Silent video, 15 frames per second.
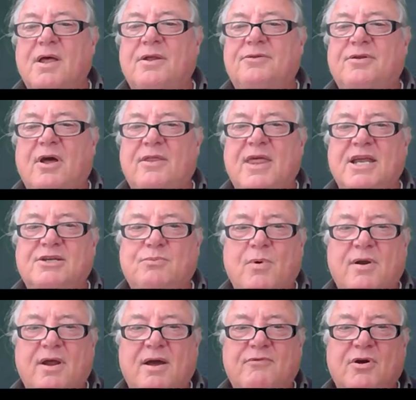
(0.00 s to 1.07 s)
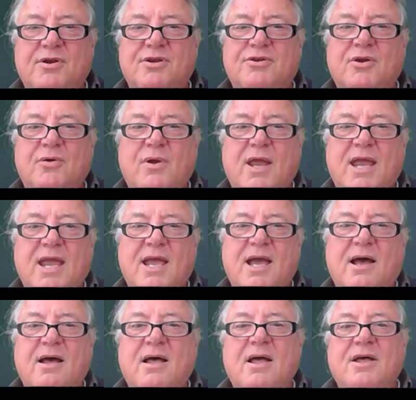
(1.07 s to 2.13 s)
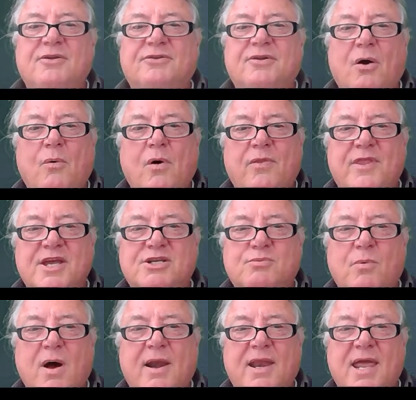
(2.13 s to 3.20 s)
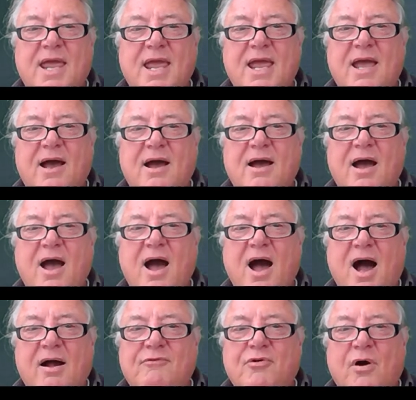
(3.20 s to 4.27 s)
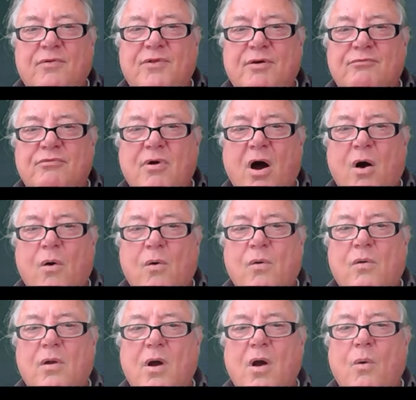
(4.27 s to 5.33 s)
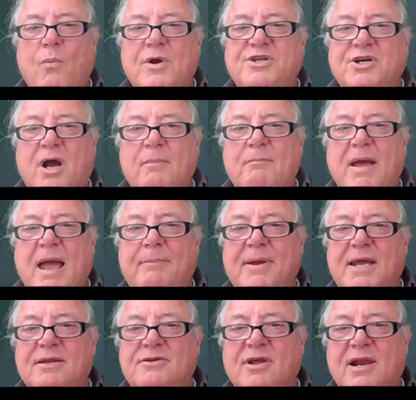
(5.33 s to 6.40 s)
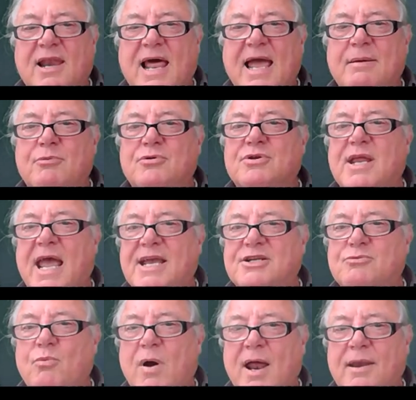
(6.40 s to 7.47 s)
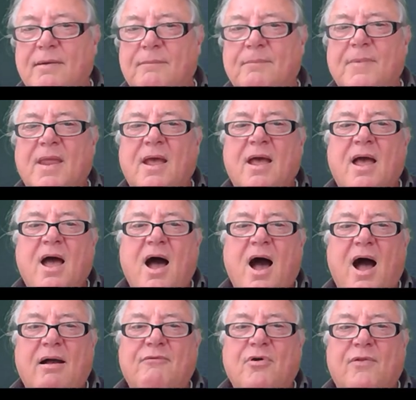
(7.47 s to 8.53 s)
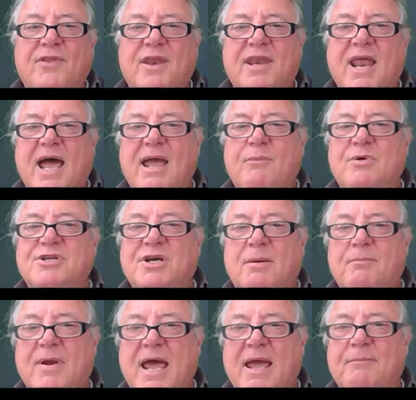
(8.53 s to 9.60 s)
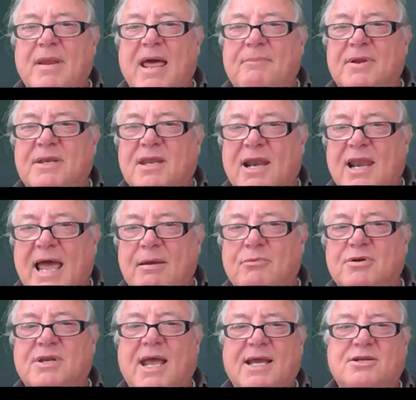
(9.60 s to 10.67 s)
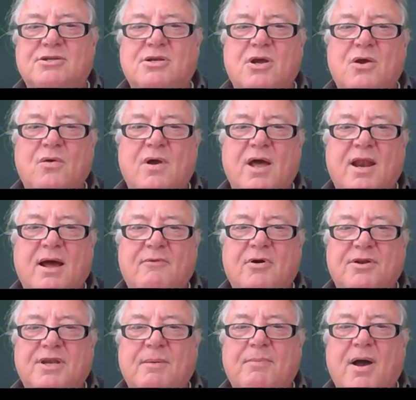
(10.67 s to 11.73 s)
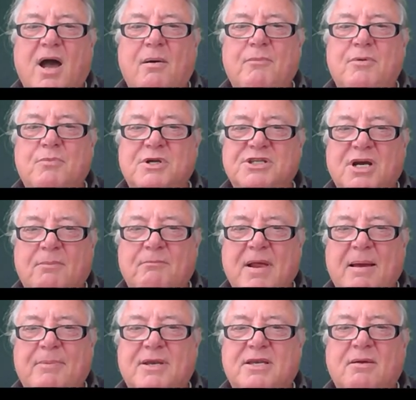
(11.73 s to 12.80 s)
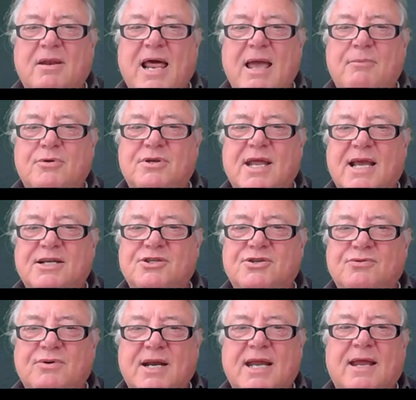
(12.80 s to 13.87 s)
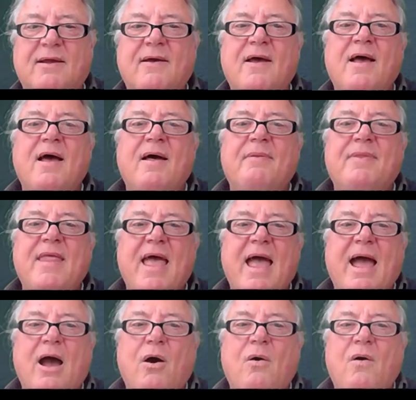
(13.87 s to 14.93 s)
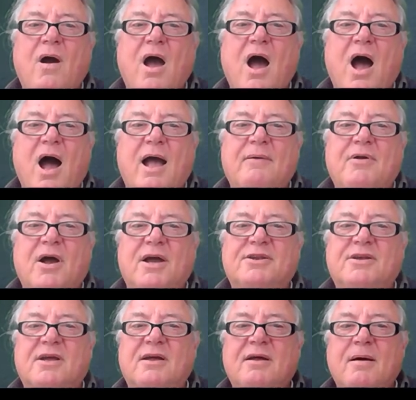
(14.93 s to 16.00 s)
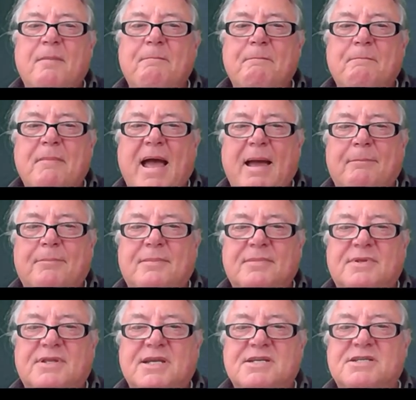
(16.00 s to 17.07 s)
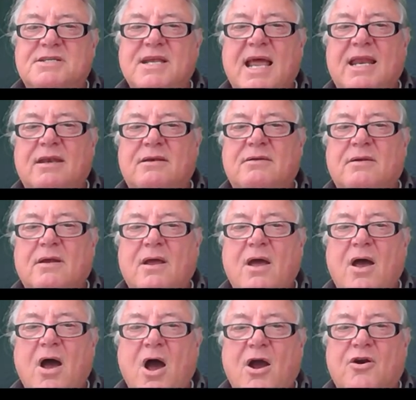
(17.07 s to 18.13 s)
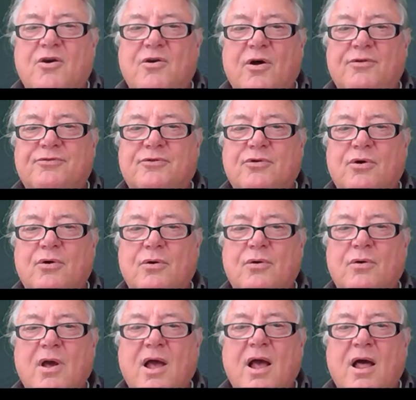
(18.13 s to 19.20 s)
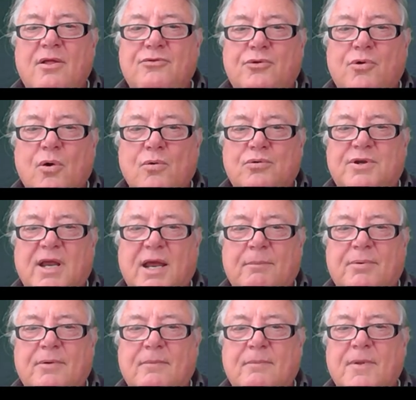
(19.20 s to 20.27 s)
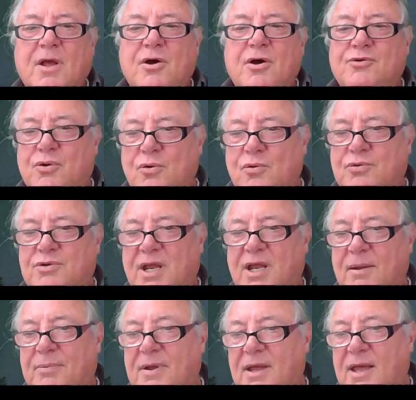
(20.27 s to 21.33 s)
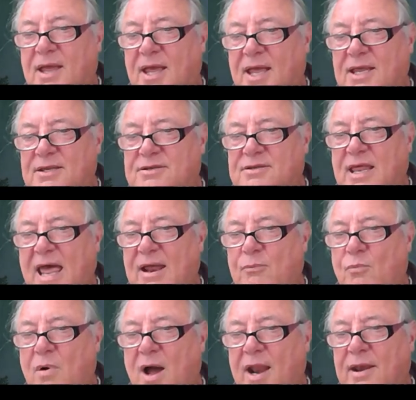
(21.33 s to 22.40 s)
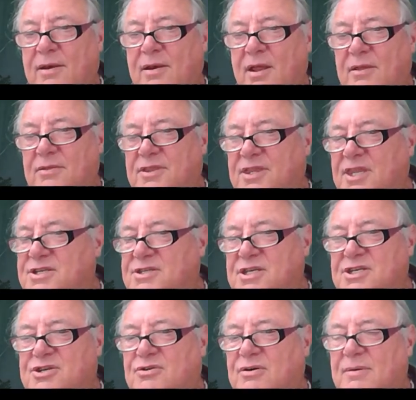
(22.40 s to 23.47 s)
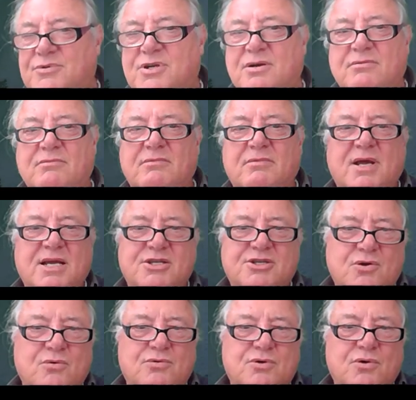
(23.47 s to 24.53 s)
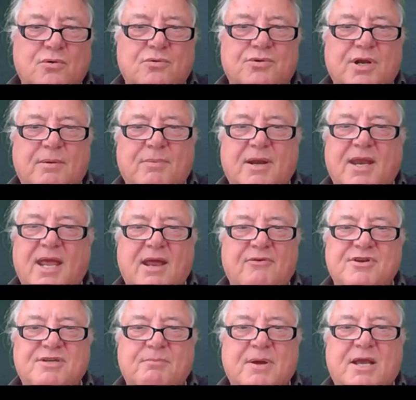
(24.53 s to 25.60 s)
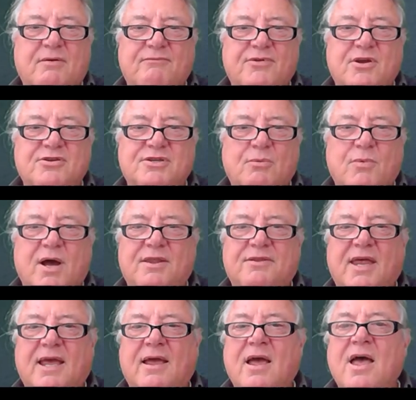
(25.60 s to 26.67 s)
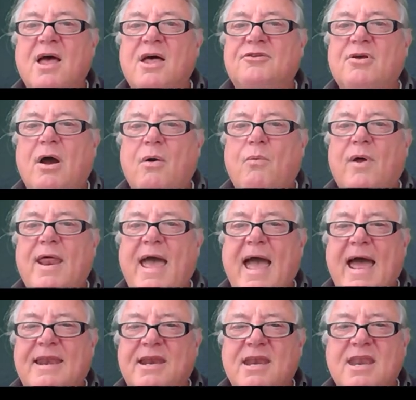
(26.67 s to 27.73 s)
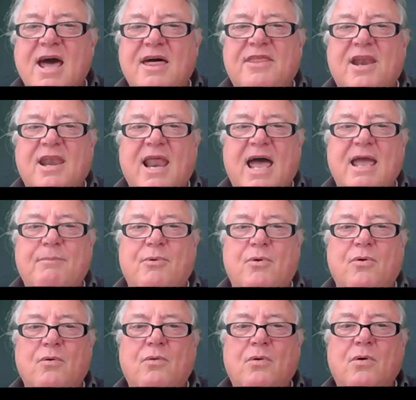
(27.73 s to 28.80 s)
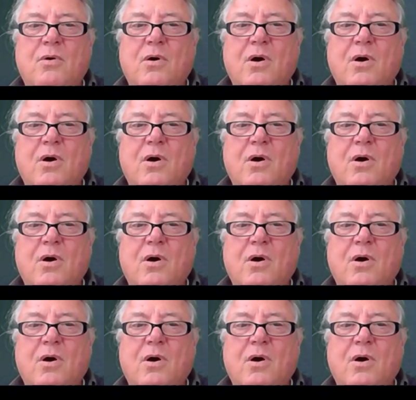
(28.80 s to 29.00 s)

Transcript: So that's what I've got to do here. So on this one here, I've got the role, which I'm mapping to label text one. I've got the name, which I'm mapping to label text two, and I've got department, which I'm mapping to label text three. Now I'm going to map descent across to tooltip. Tooltip is that one, this description. It's called tooltip in here. It's a bit confusing, my thing. So I want to add another label,